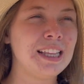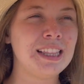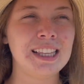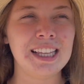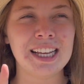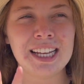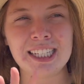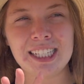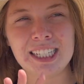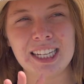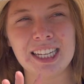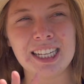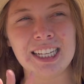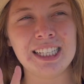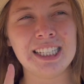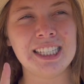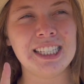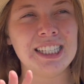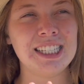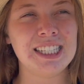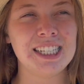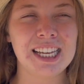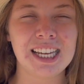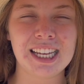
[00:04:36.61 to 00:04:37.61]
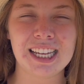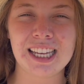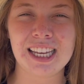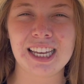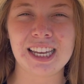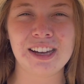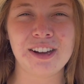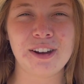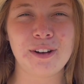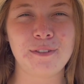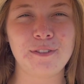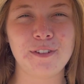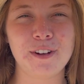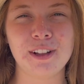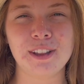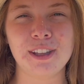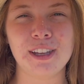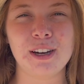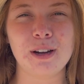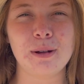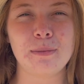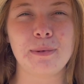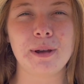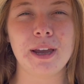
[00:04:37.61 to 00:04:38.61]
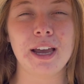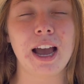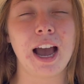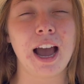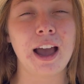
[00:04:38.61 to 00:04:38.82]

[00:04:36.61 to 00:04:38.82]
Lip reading: listen, sit here for a little bit.